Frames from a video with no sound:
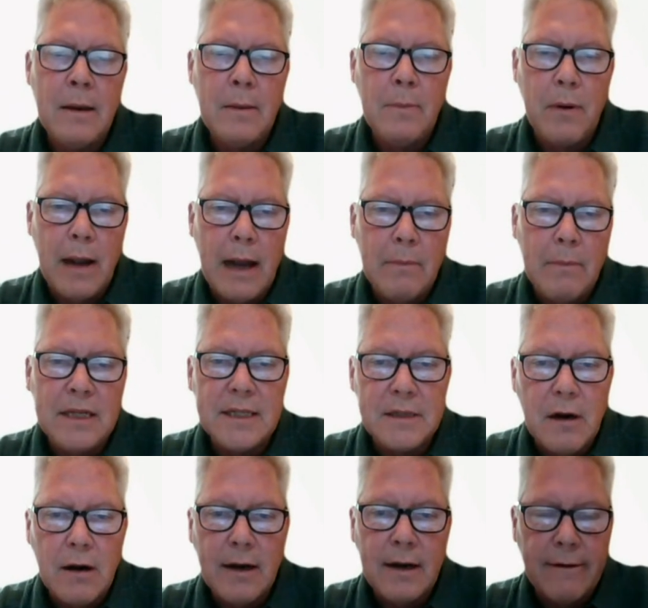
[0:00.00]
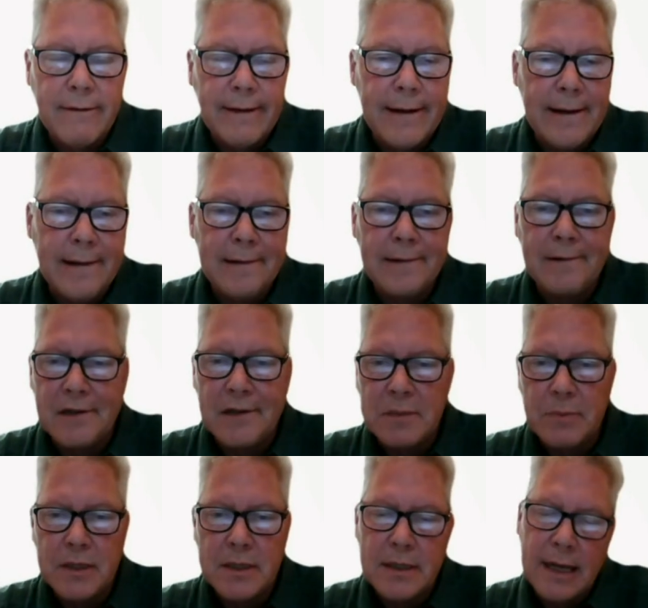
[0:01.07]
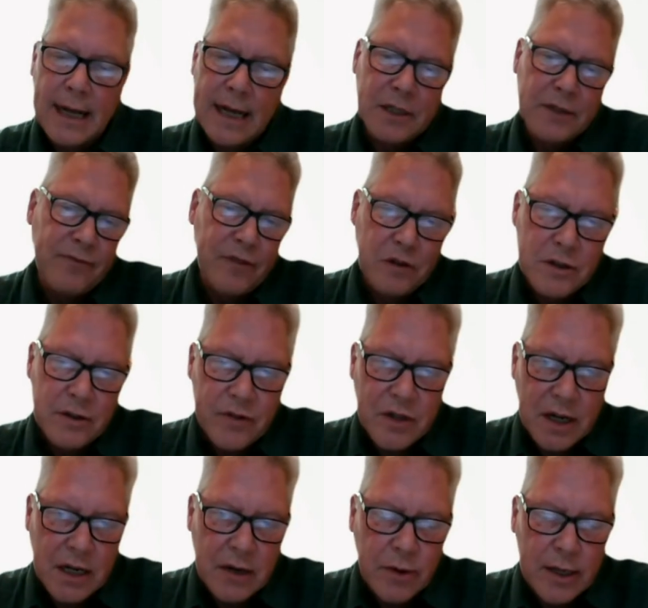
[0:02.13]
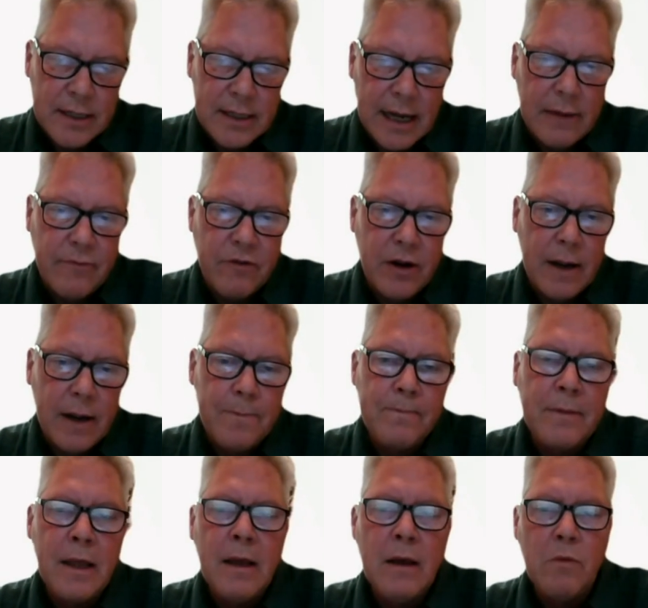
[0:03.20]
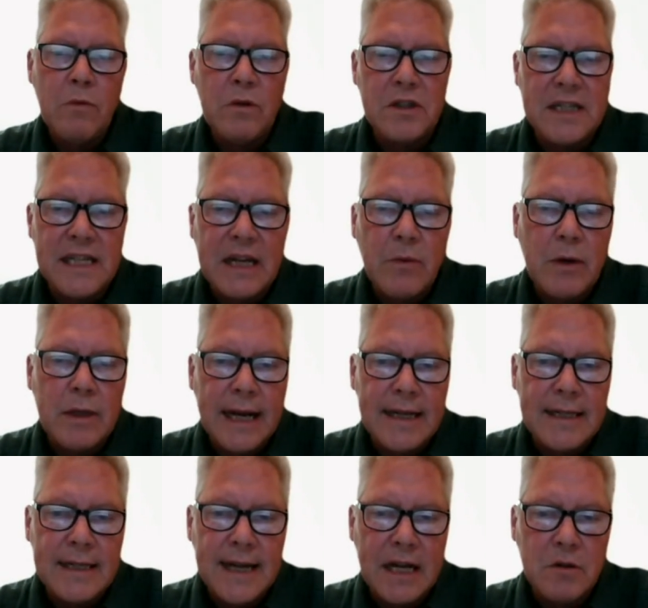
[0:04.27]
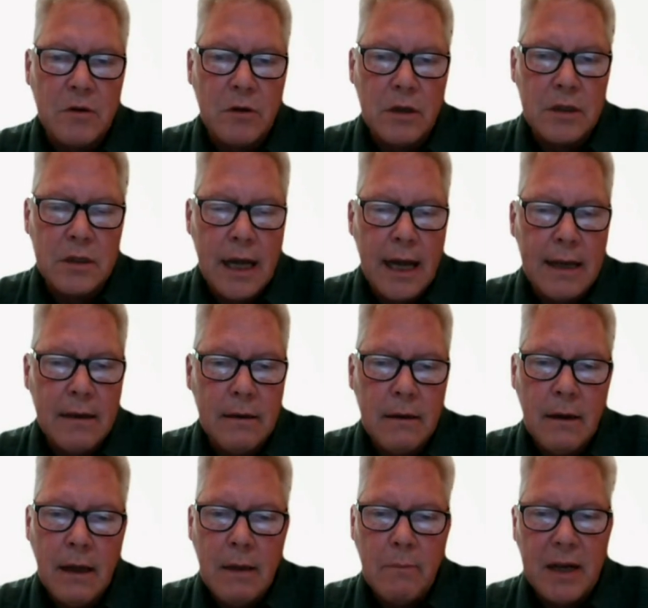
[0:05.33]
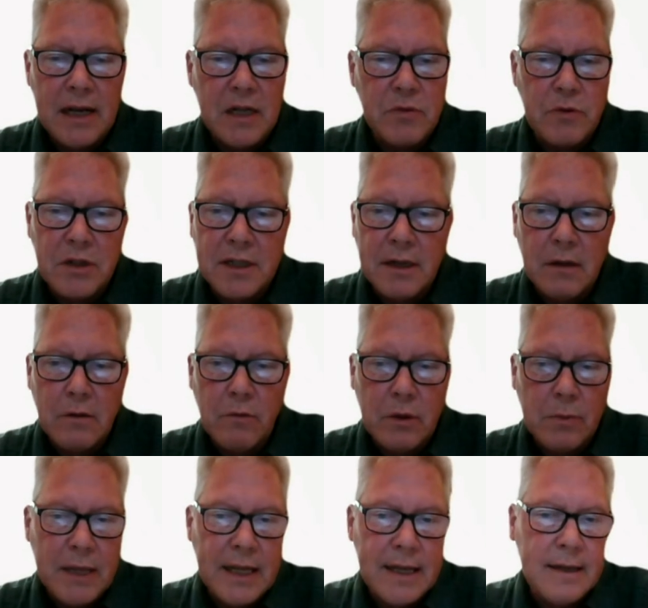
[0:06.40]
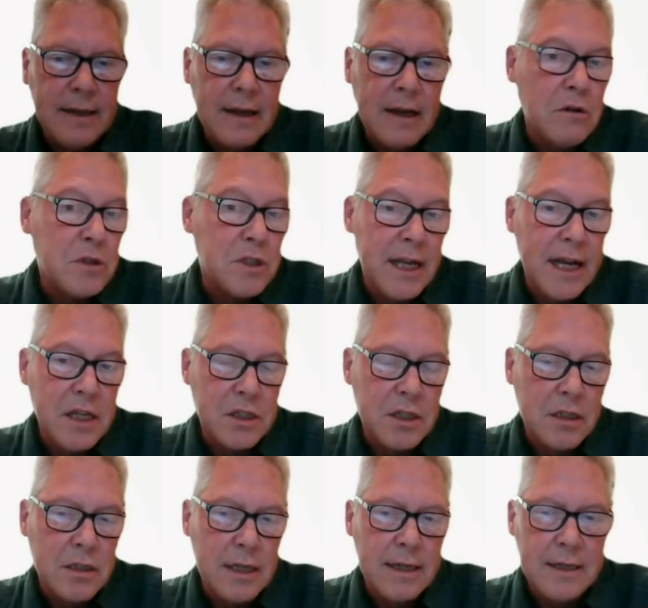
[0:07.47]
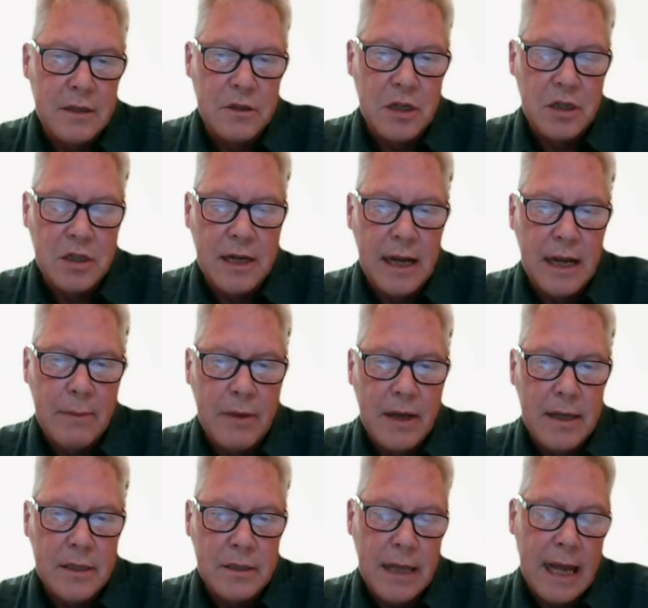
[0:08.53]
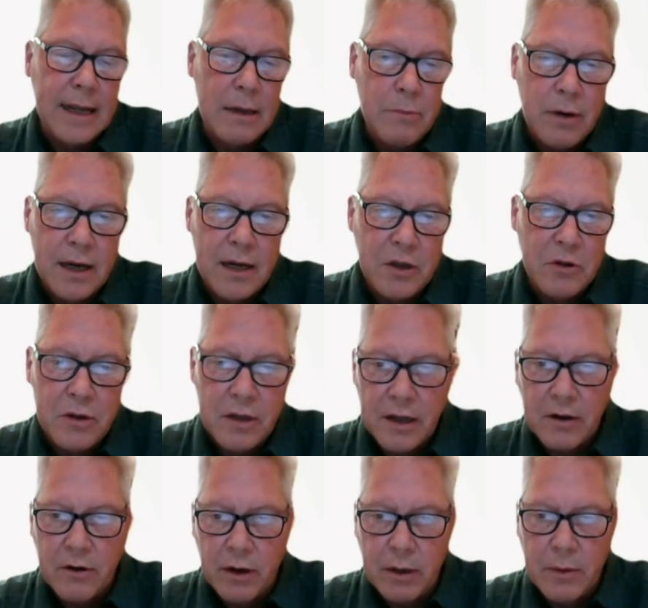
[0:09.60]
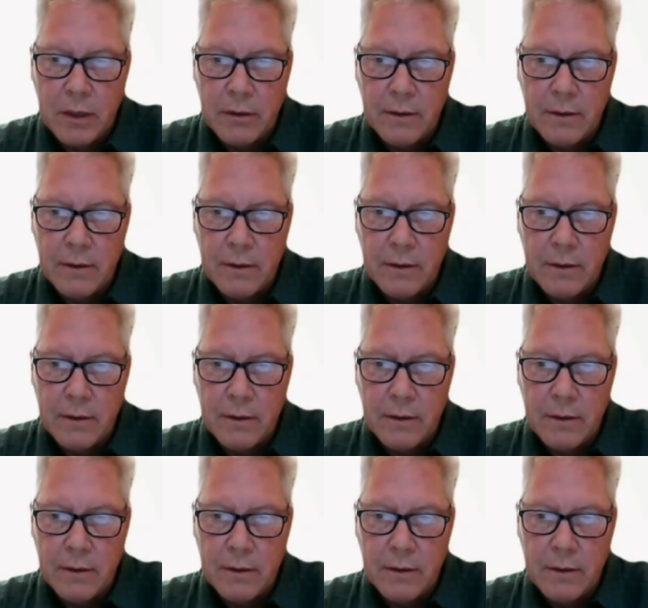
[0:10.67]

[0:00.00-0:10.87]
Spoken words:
probably starting around the Christmas slash 1st of January timeframe. We'll see what that schedule looks like, because we're still would be in negotiations until such time as I can bring you the agreement.